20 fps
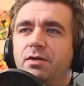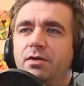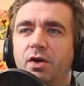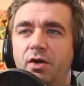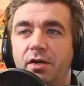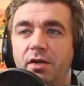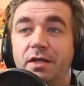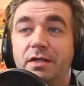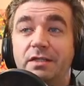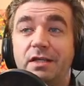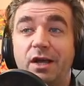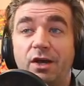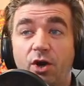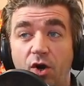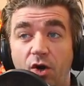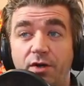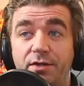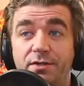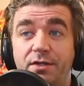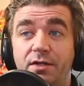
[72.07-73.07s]
Turkey's
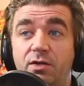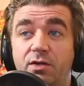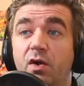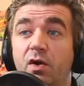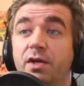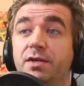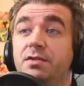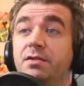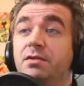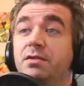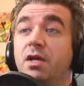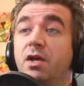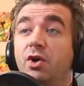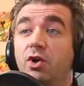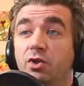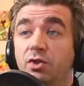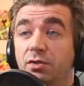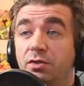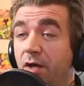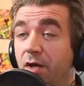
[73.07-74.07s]
currency crisis
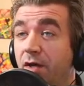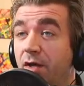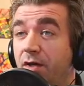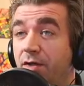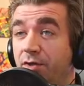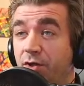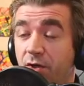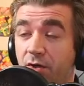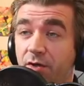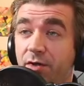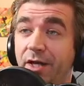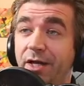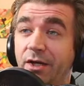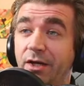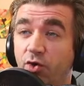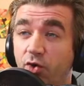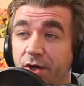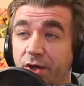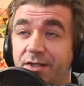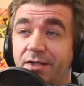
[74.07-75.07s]
turned
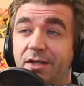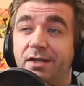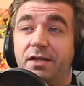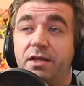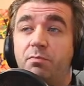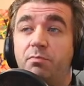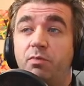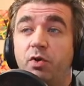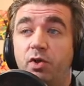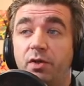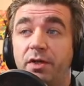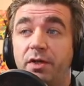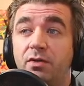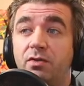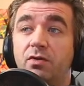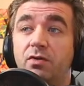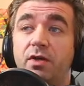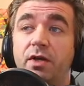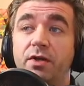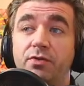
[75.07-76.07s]
increasingly
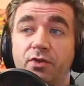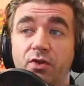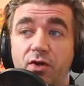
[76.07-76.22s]
political on